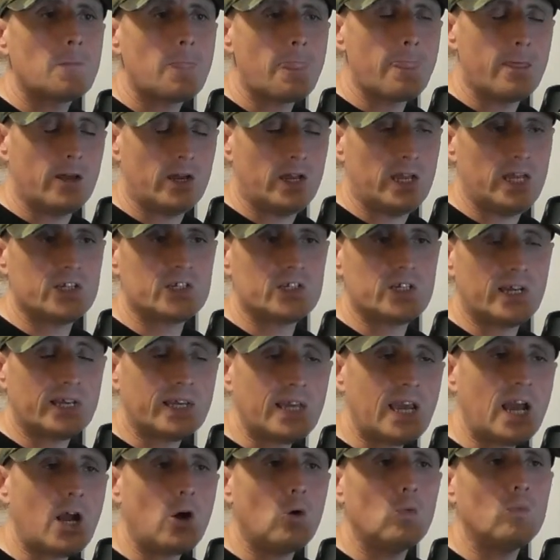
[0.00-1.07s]
that is an
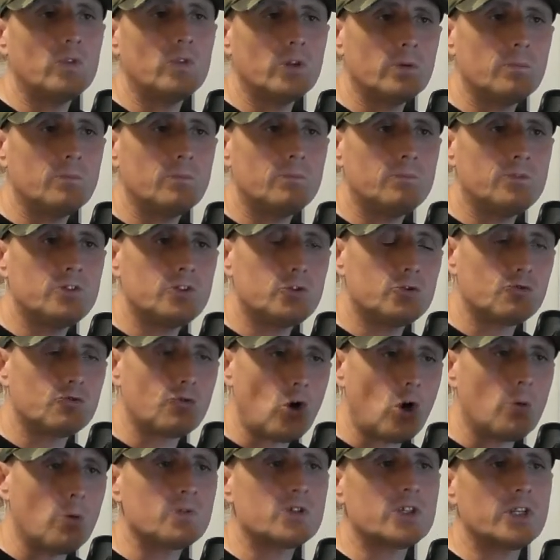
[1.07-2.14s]
account that
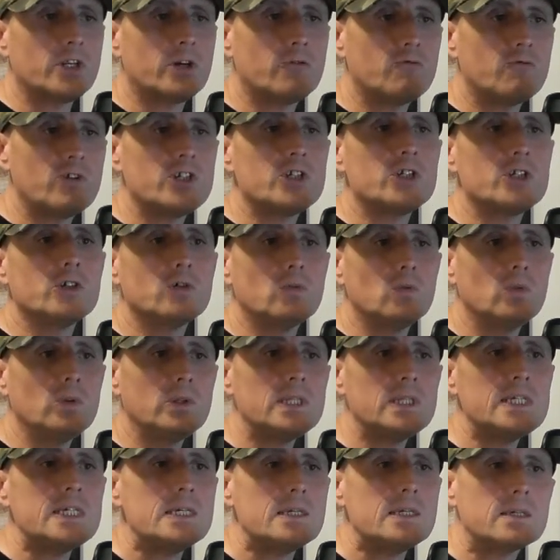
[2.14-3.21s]
drops an original
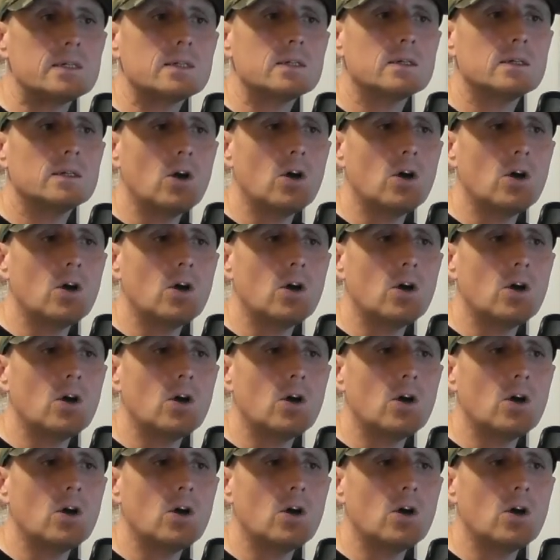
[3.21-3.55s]
leak